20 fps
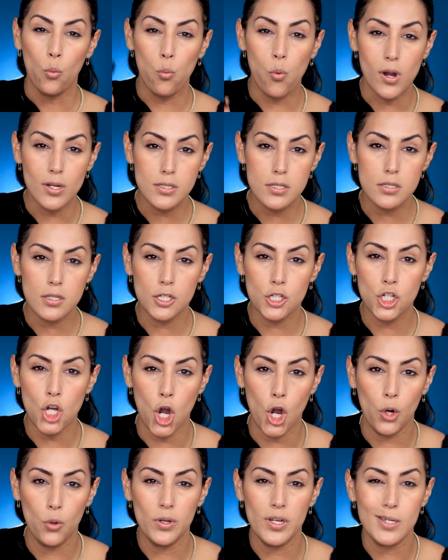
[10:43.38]
Once the
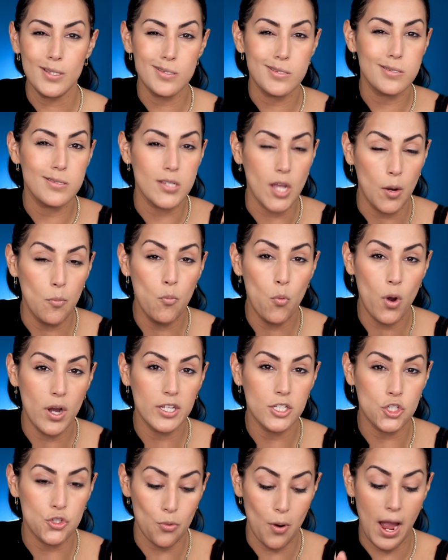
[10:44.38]
coat is
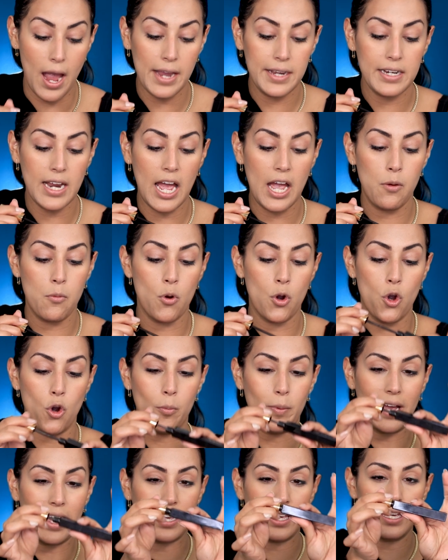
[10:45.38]
somewhat dried, I will
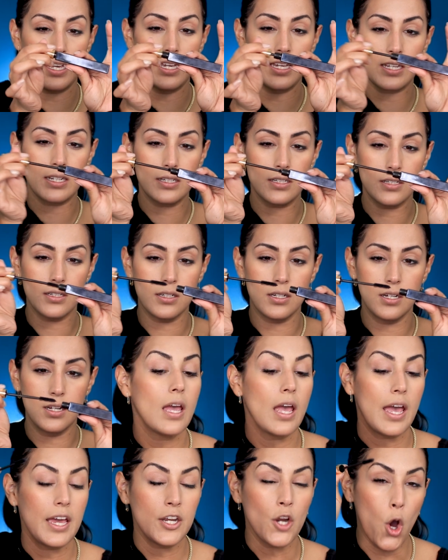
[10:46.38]
go back in
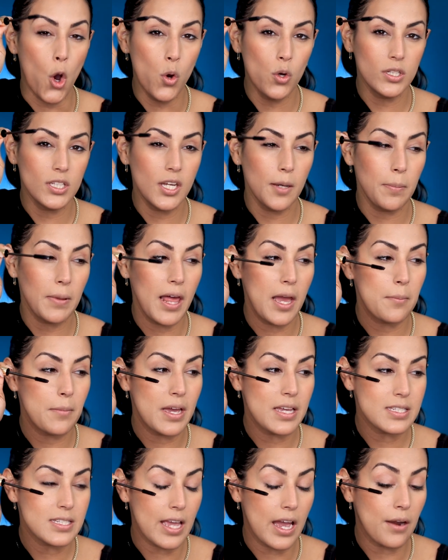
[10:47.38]
and only apply
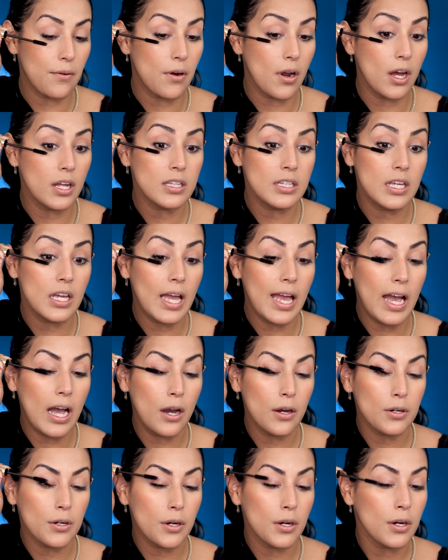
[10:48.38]
mascara on the
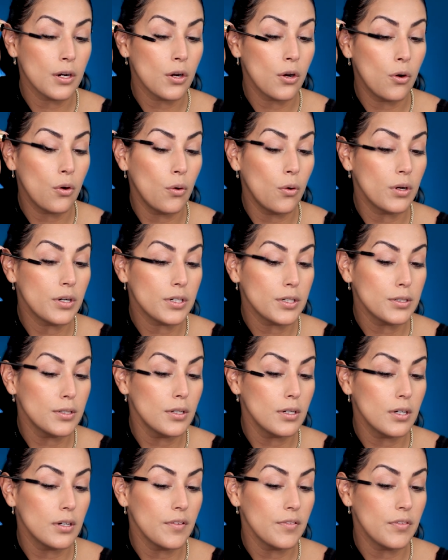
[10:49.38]
outer
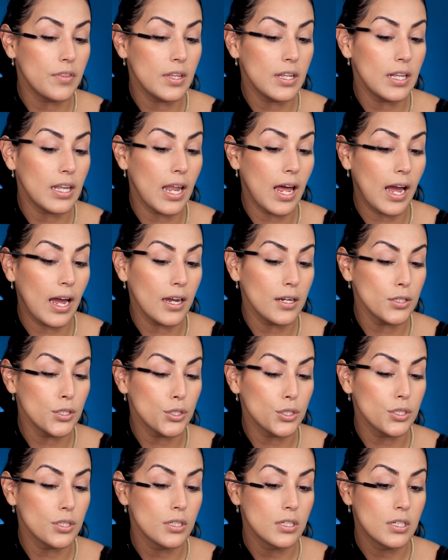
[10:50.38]
corner of the
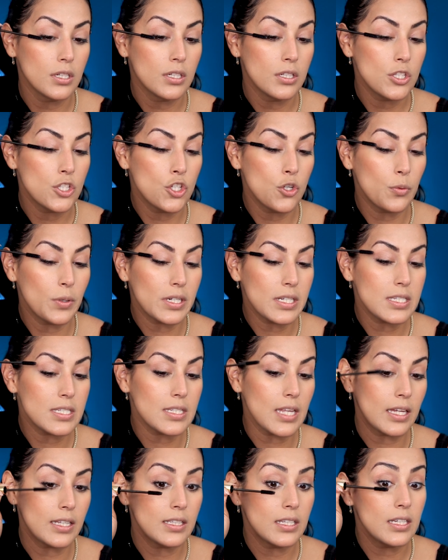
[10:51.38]
lash to
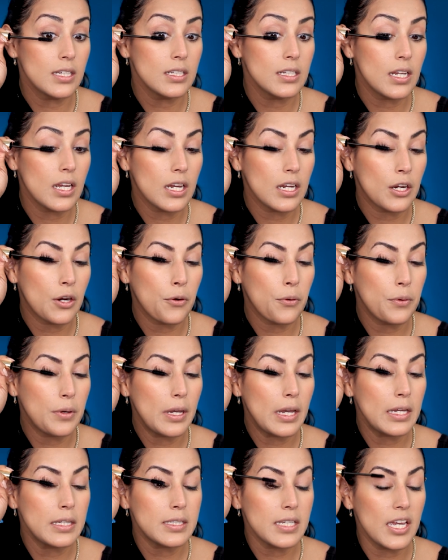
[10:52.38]
extend it and
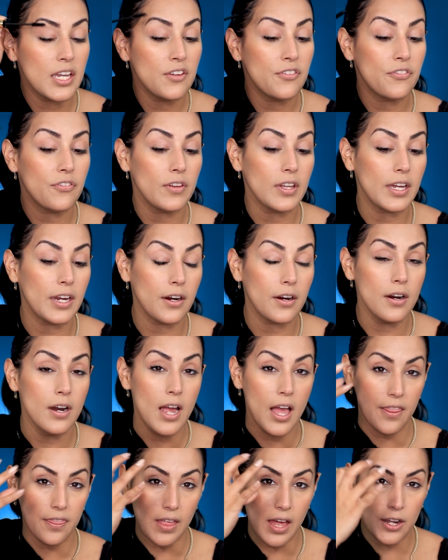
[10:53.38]
create a flare
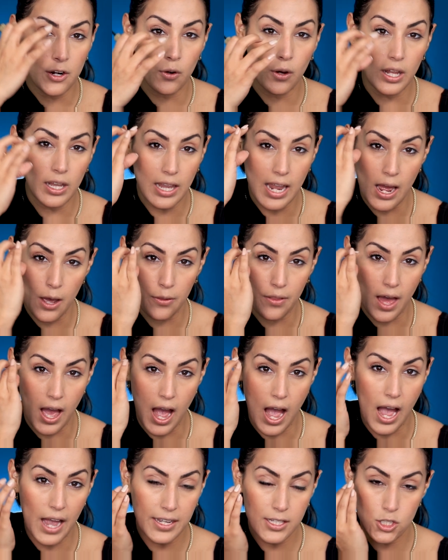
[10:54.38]
that'll allow the
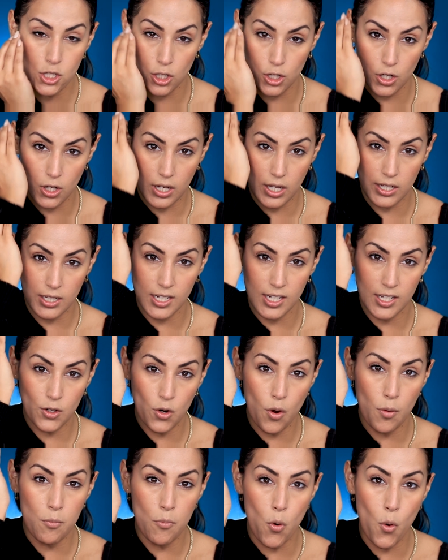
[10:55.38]
eye to look a
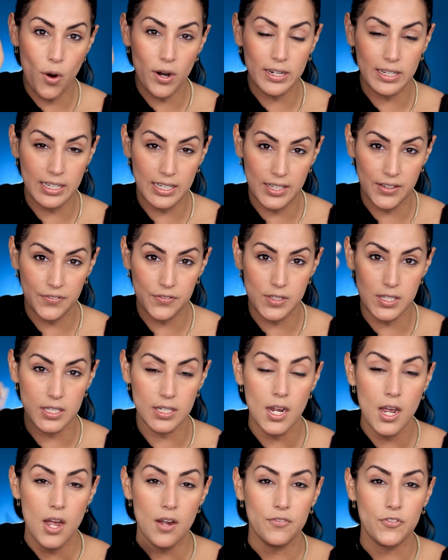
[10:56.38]
little more
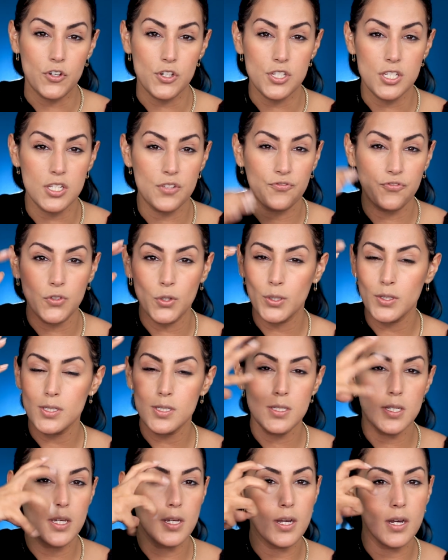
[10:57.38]
lifted versus
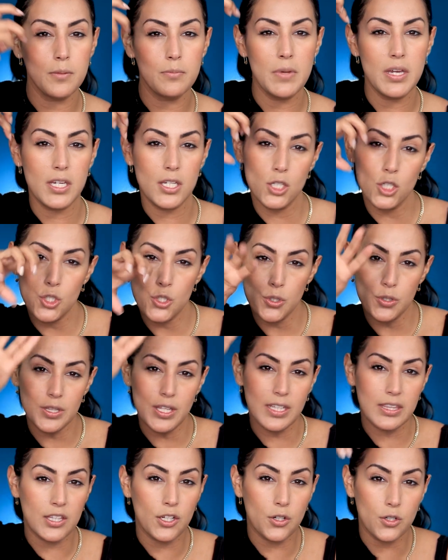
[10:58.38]
focusing on making sure
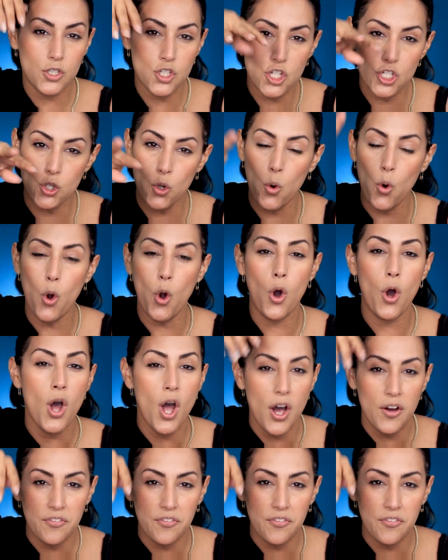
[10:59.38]
that they're just all